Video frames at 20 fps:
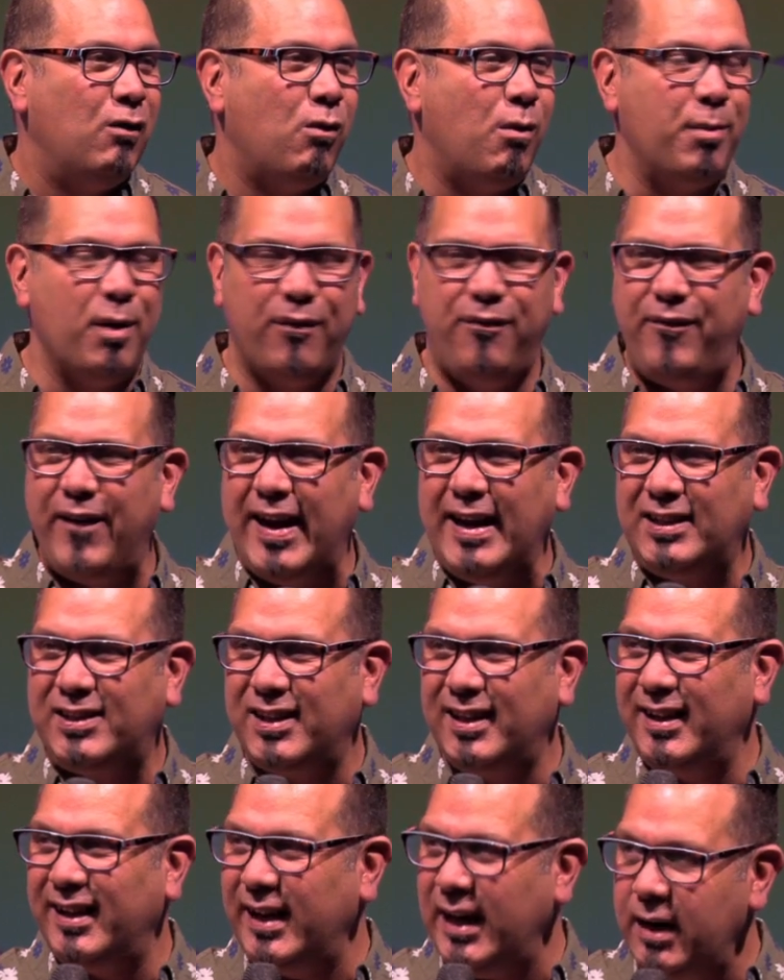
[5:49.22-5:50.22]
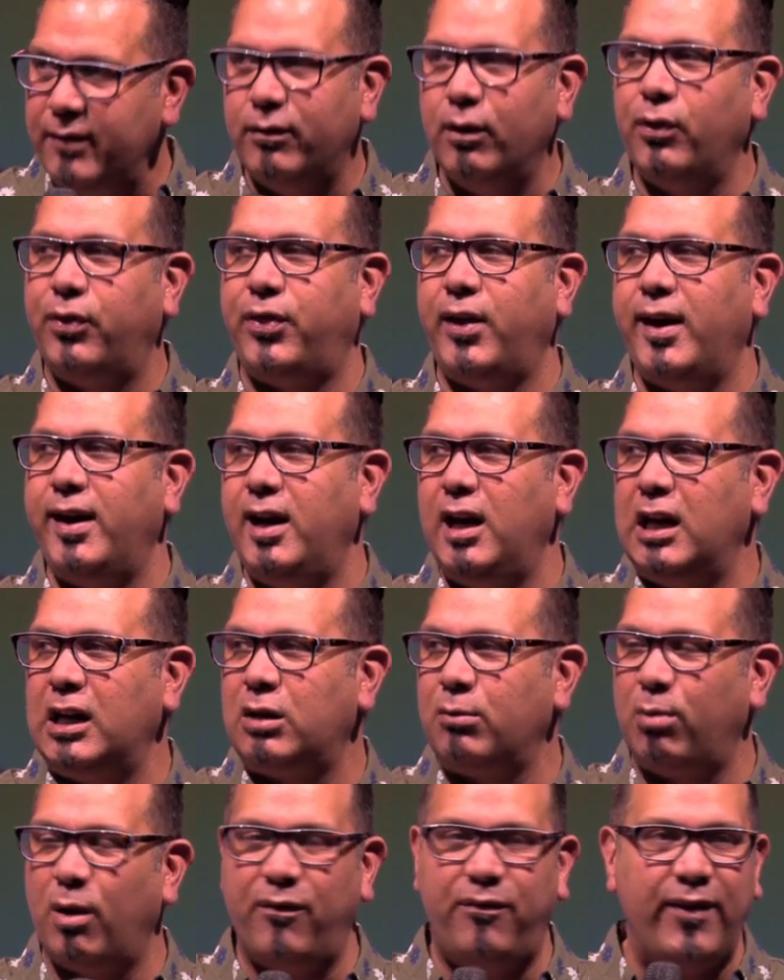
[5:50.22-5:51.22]
when we're facing evil
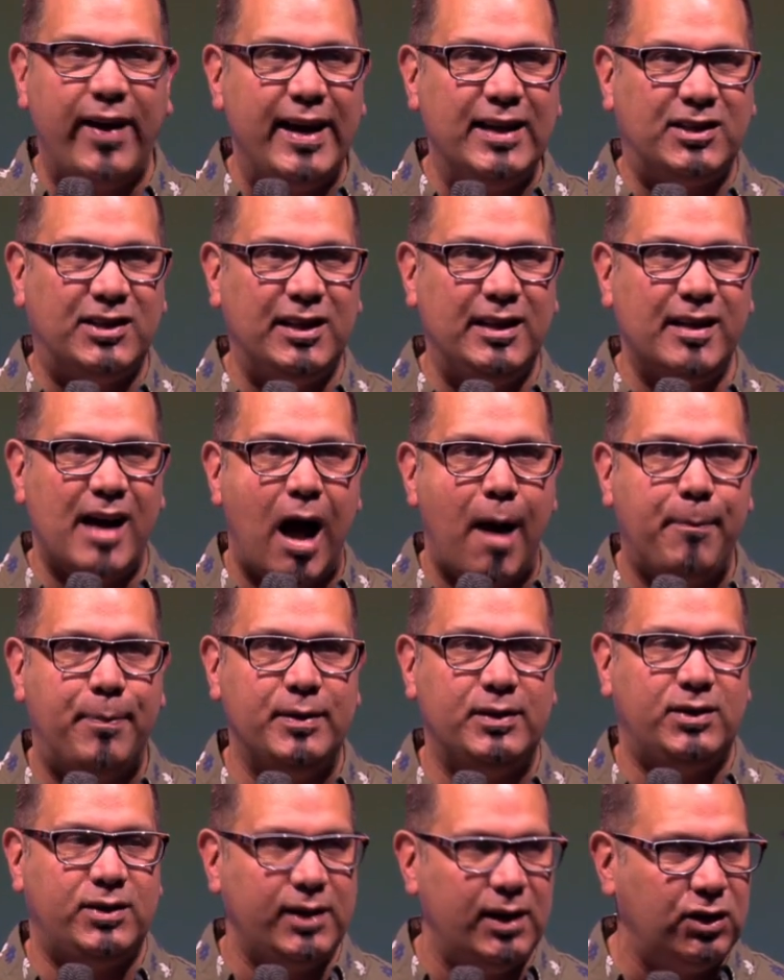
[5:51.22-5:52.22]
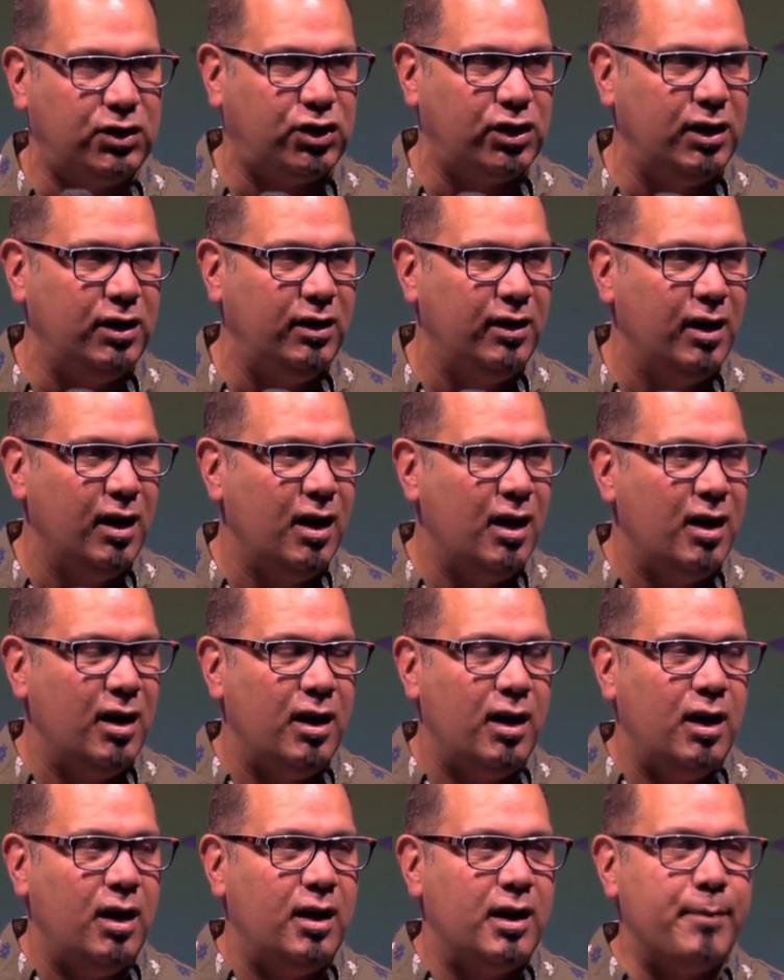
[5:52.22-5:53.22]
things, when we're facing opposition,
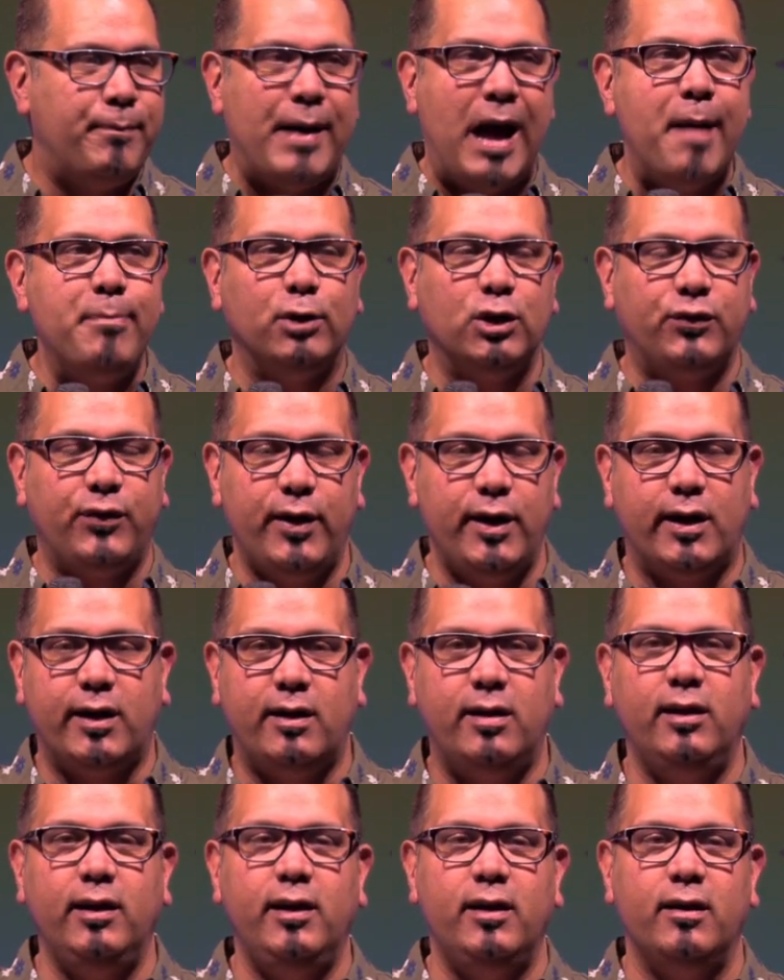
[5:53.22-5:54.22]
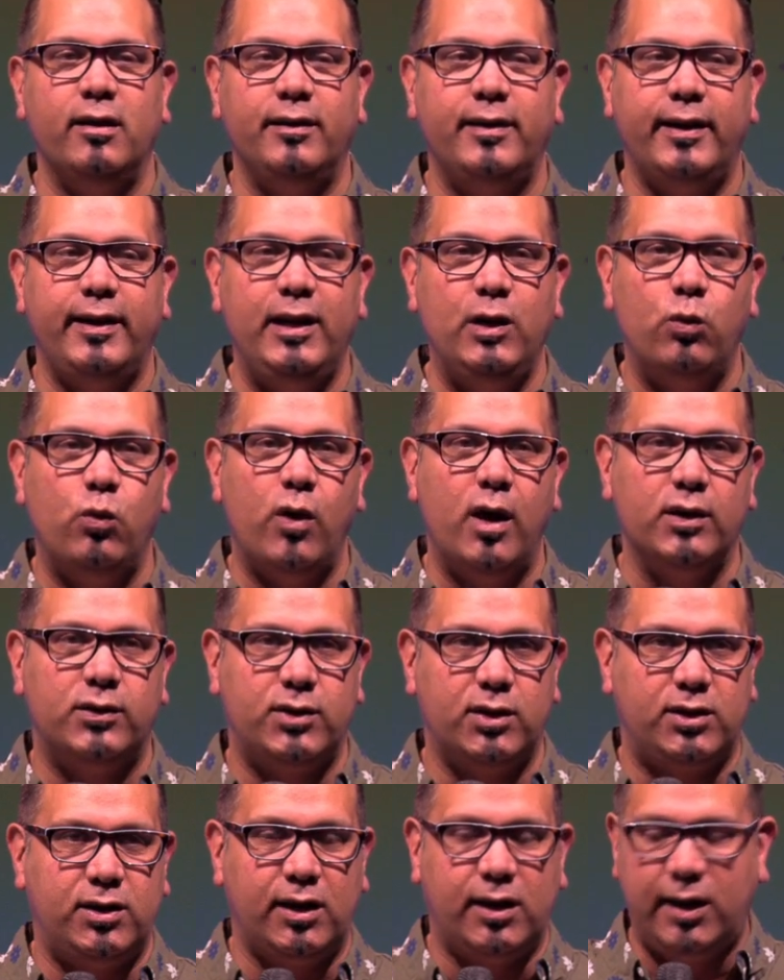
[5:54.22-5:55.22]
the Bible is very clear that he
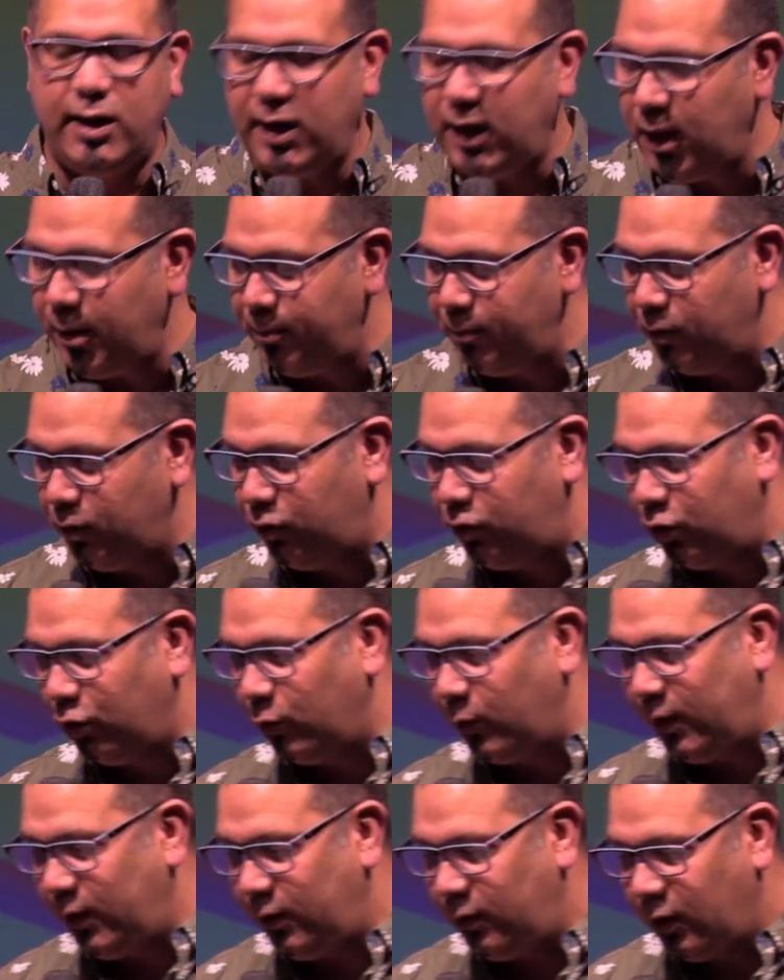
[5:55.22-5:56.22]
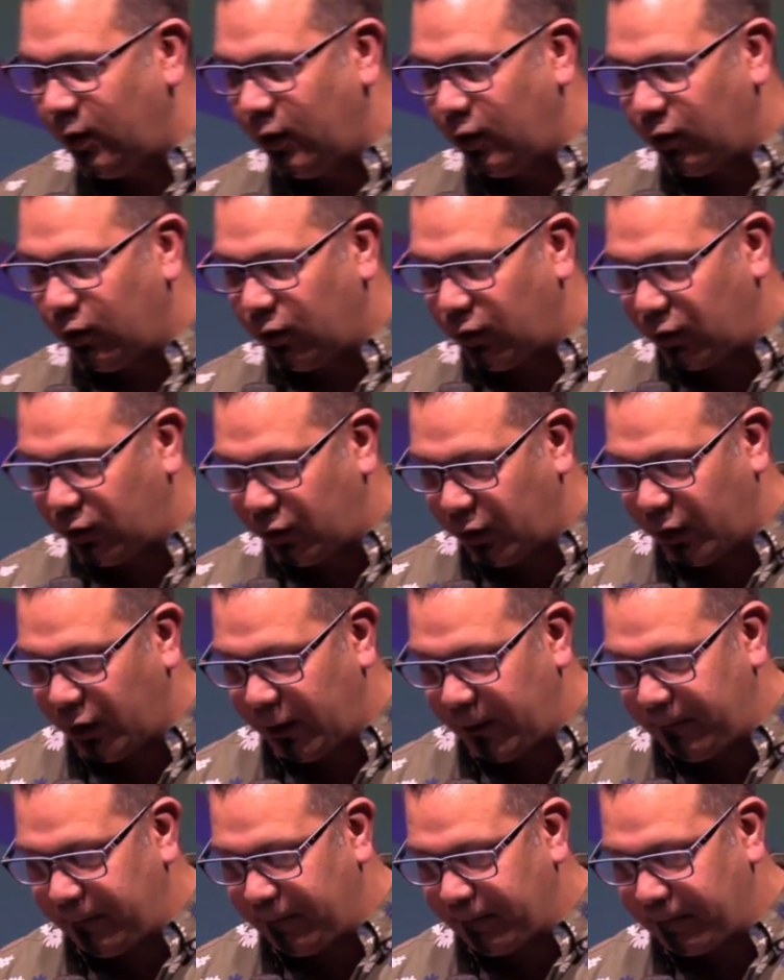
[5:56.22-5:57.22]
wants us to keep doing
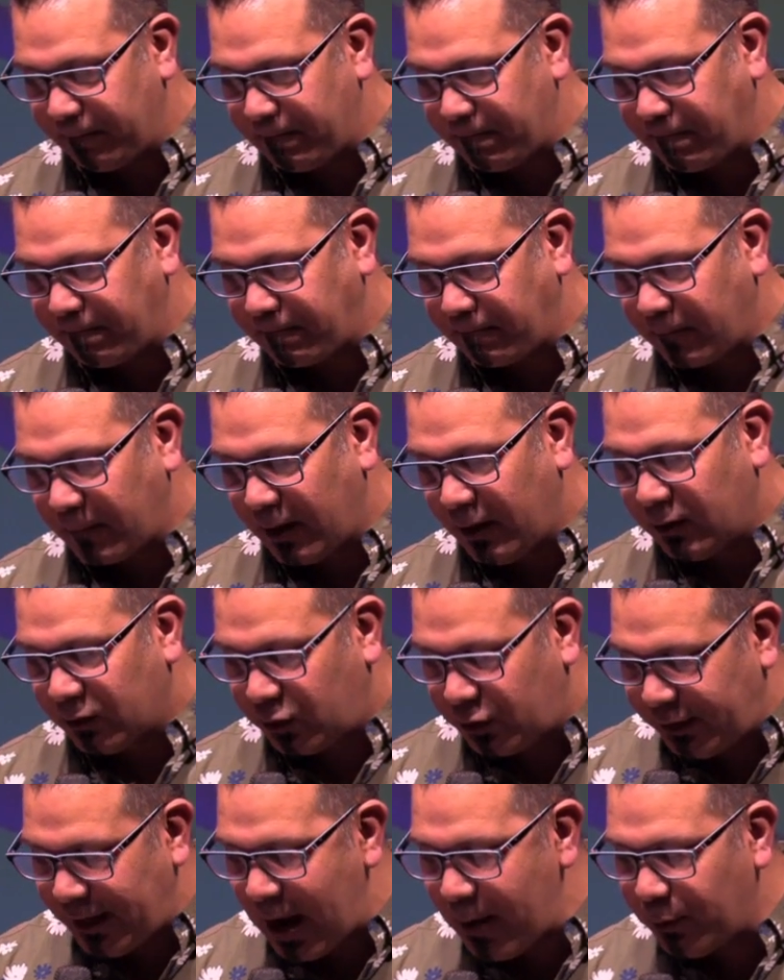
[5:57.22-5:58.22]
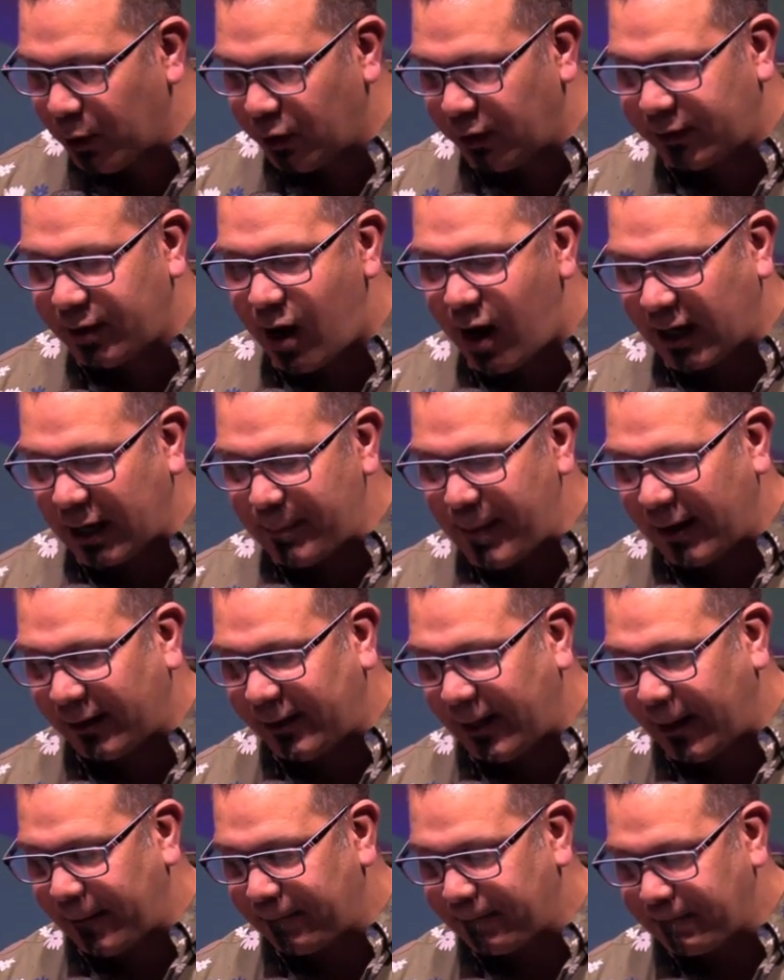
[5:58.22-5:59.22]
good. So today we're going to talk
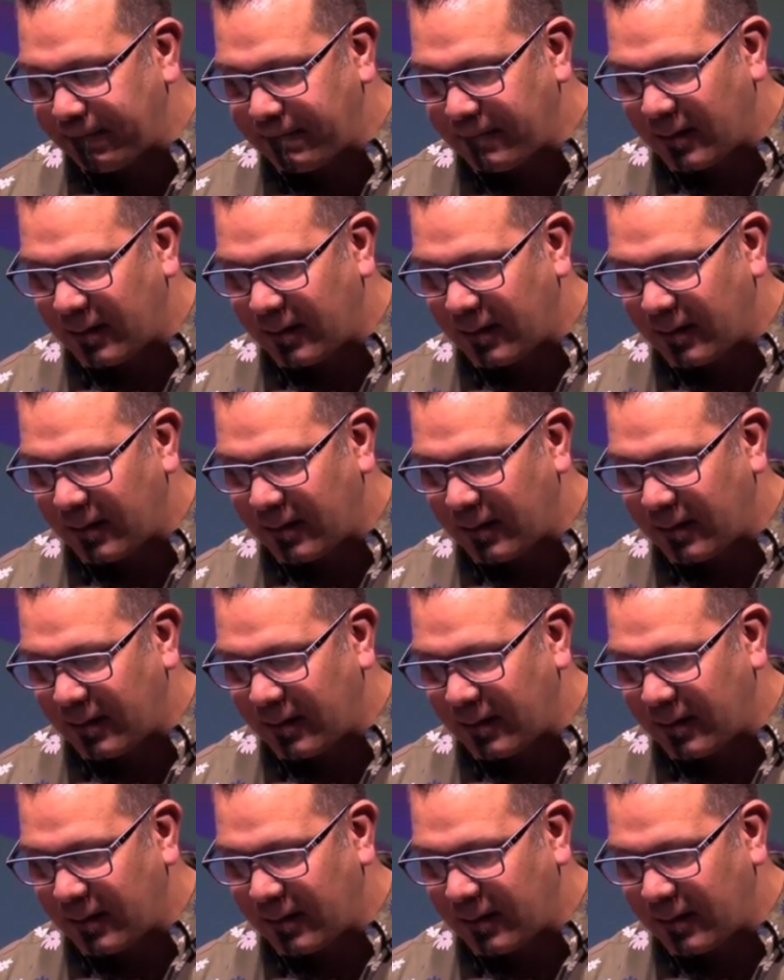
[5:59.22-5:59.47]
about that.